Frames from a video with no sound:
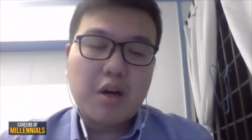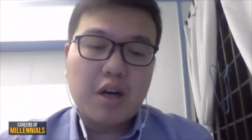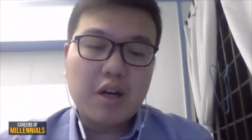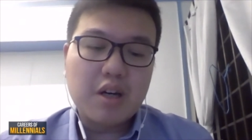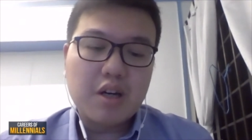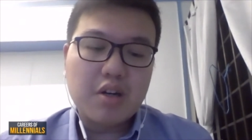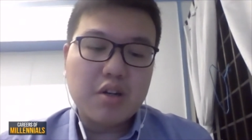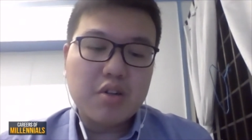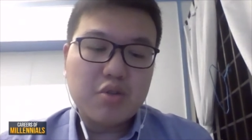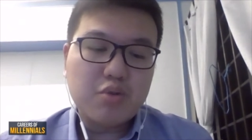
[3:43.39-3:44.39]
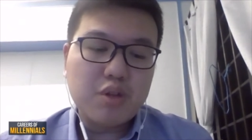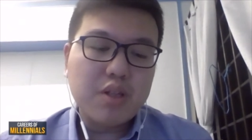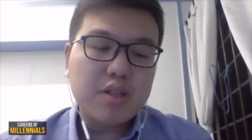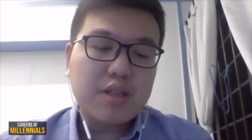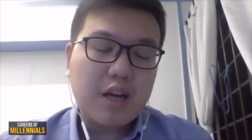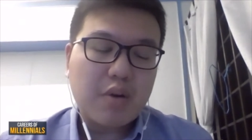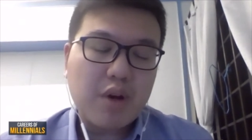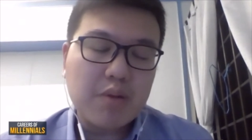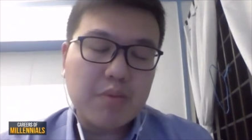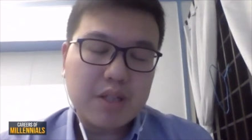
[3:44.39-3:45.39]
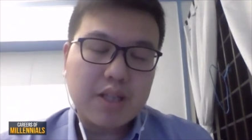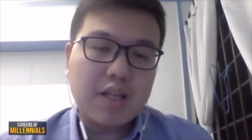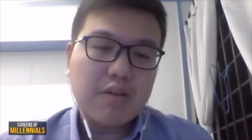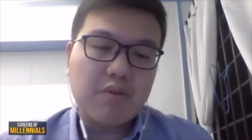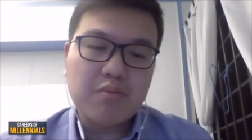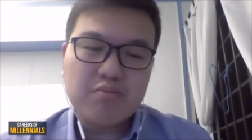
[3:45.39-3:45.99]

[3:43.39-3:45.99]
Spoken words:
3 years that I ran my startup from